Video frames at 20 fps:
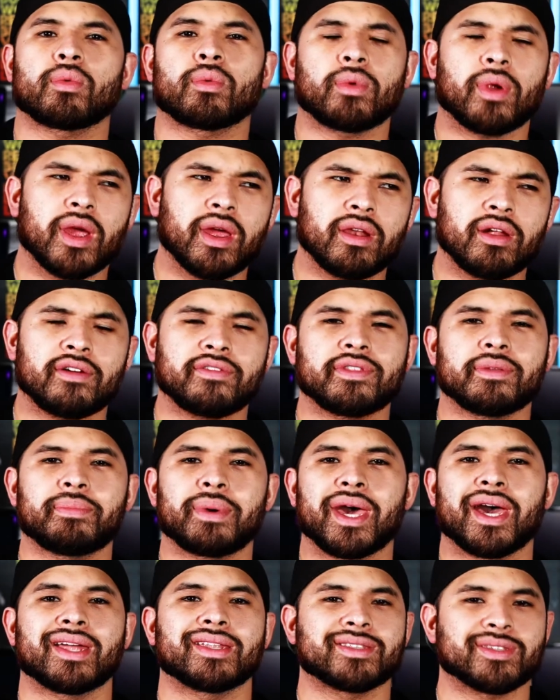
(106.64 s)
right off the
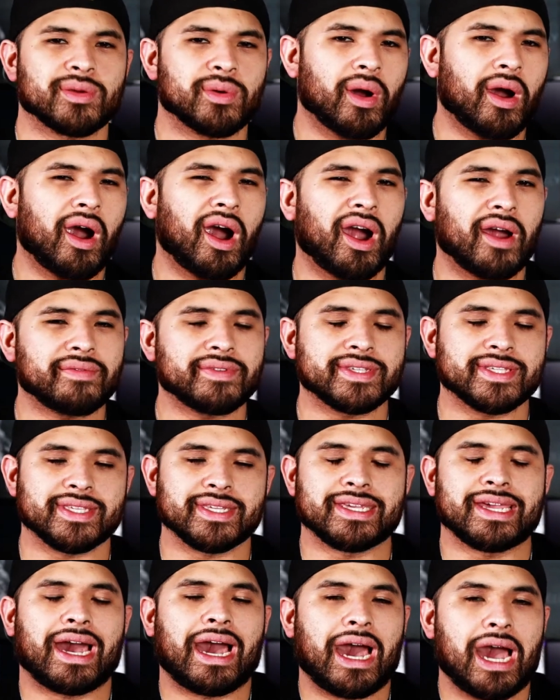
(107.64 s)
bat, so
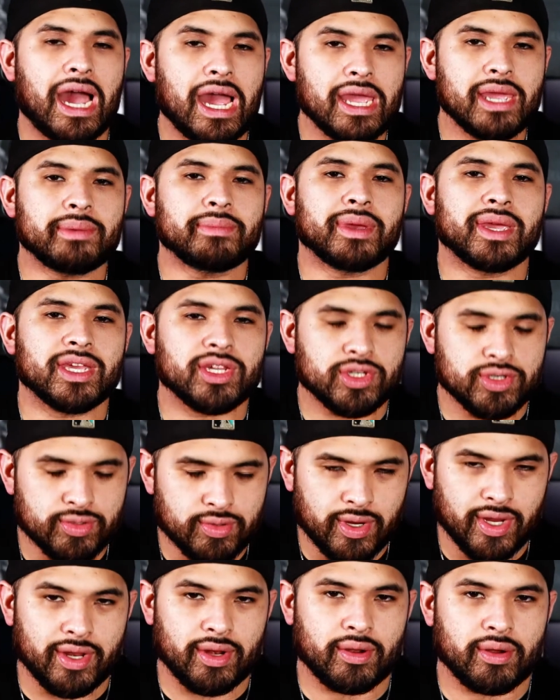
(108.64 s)
obviously I'm a
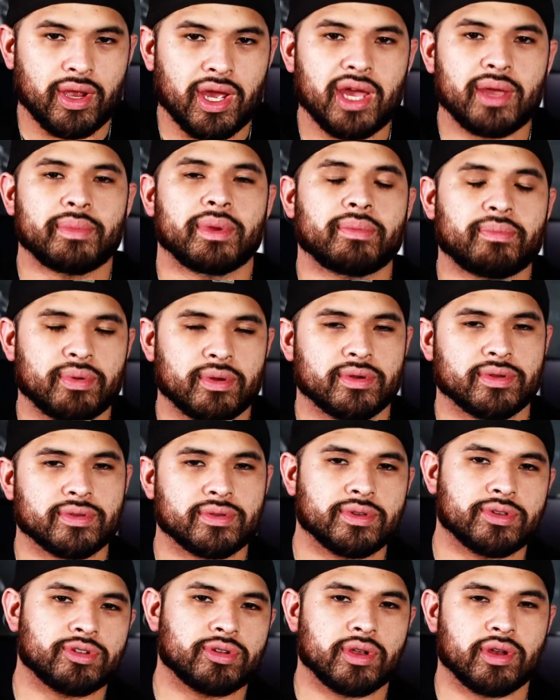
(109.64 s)
trainer. I'm a
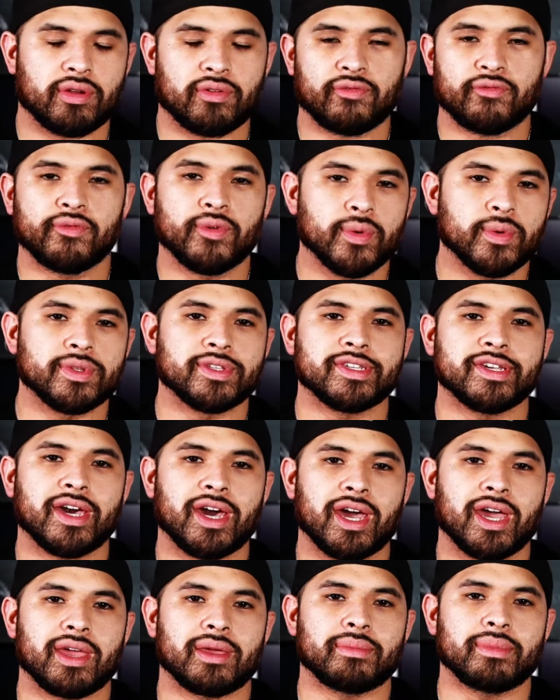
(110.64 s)
personal trainer full
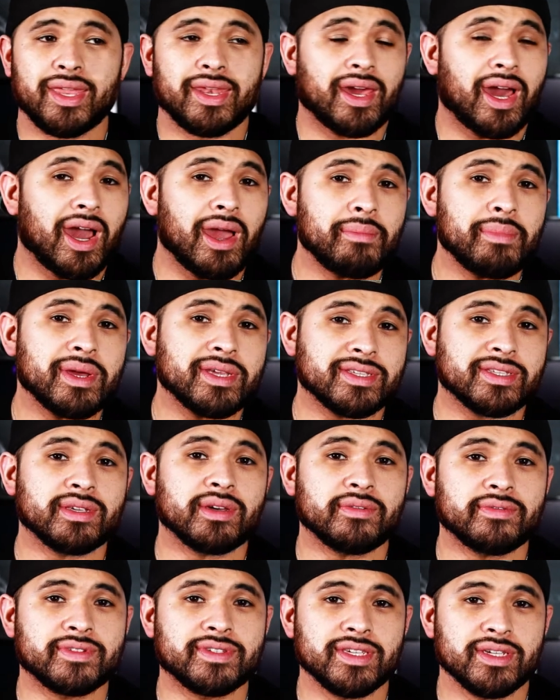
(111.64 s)
time, and I
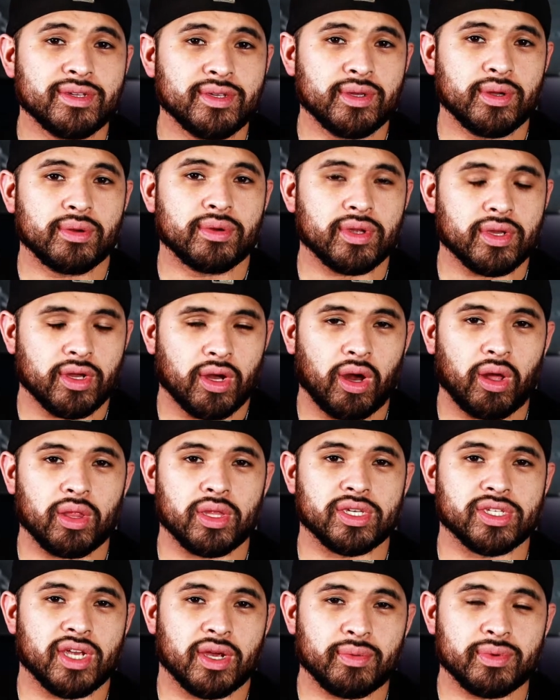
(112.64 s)
myself did go to
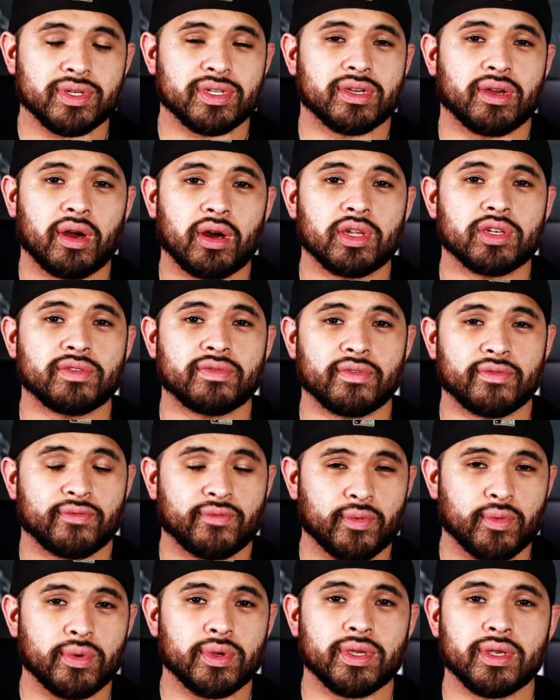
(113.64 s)
college. I went to college for
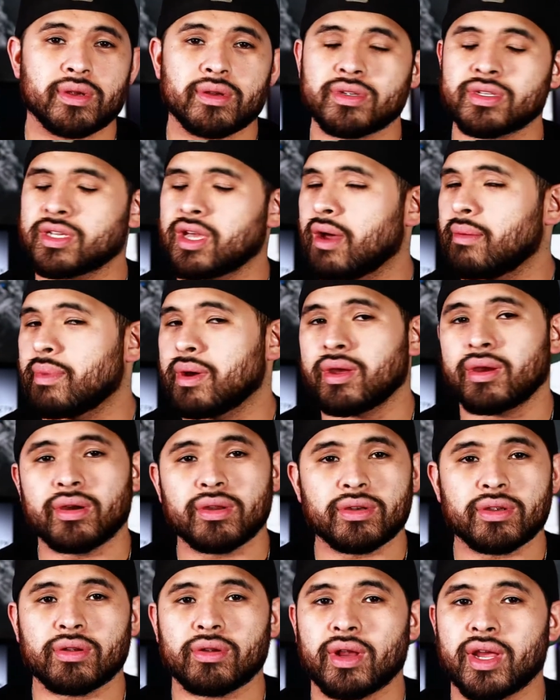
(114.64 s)
4 years, got my
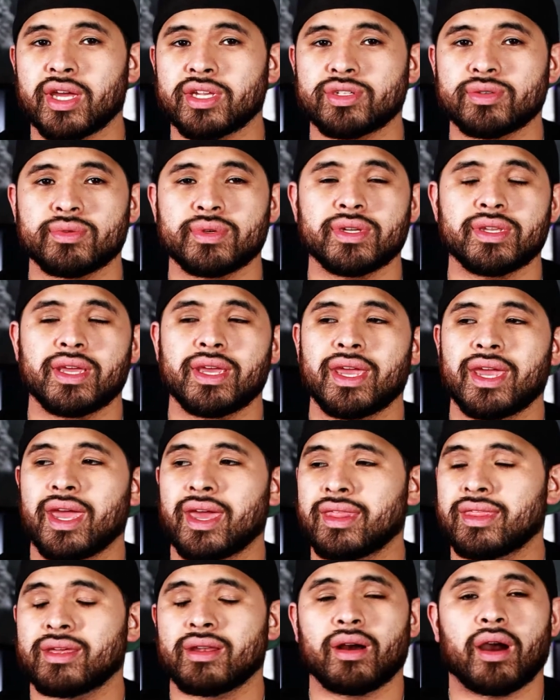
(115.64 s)
undergraduate,
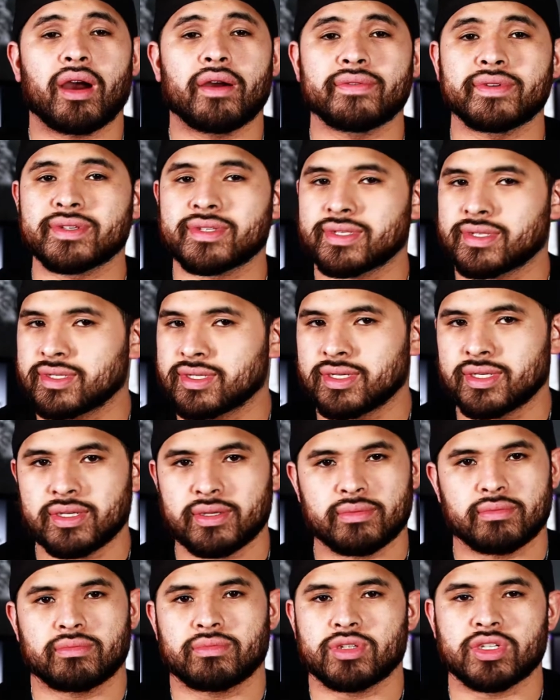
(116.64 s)
and then
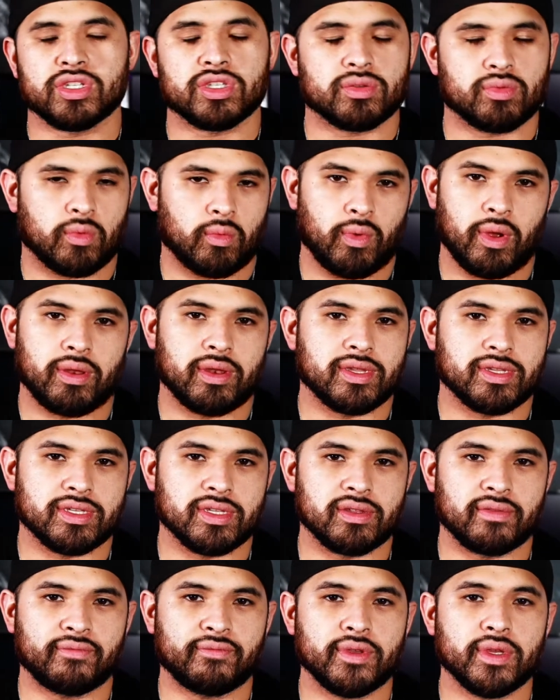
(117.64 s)
obviously just went into
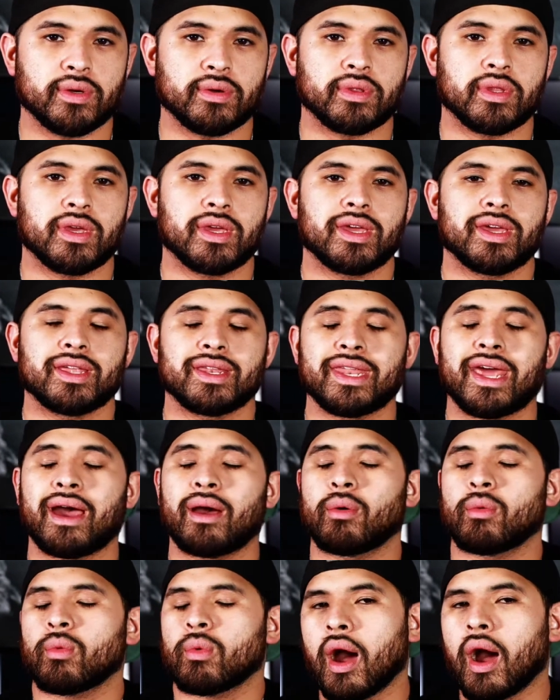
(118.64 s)
the field.
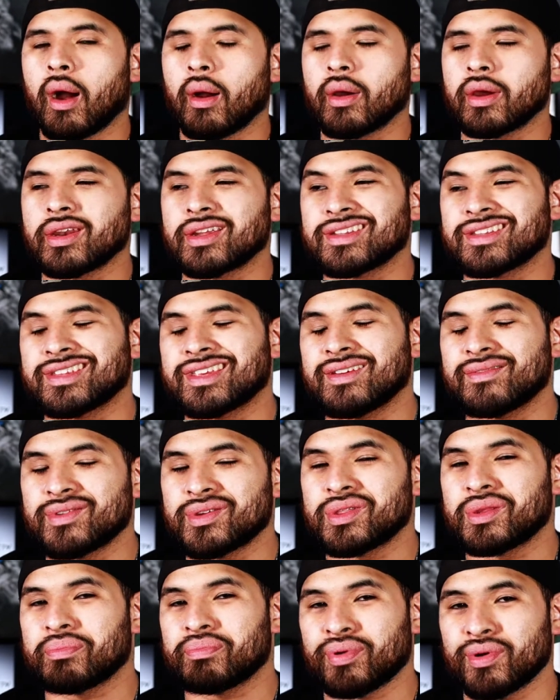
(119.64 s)
Now, I'm gonna give
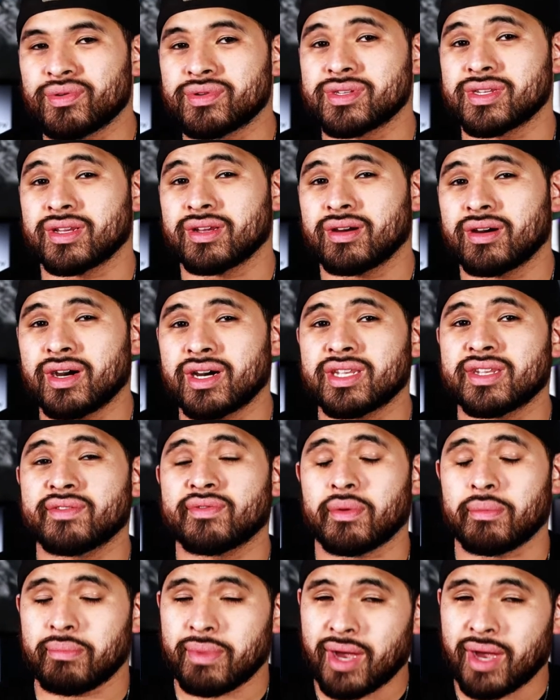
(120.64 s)
you the pros and cons from